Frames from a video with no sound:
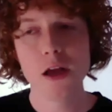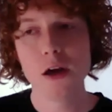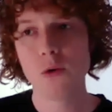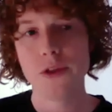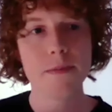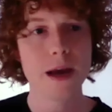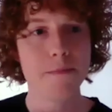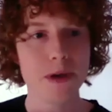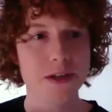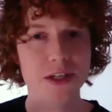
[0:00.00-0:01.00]
Well, they might
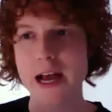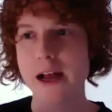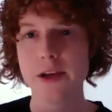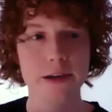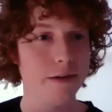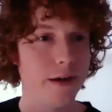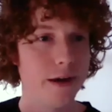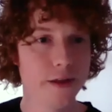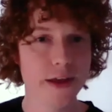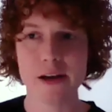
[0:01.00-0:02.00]
be selling
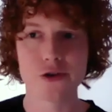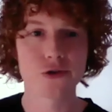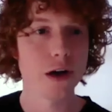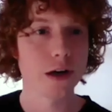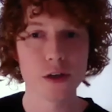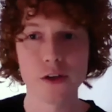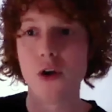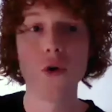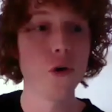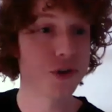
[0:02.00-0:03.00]
that drug to the
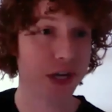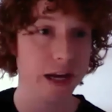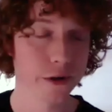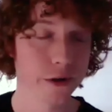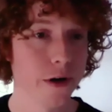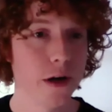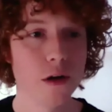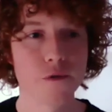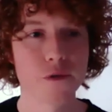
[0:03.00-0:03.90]
wholesaler for,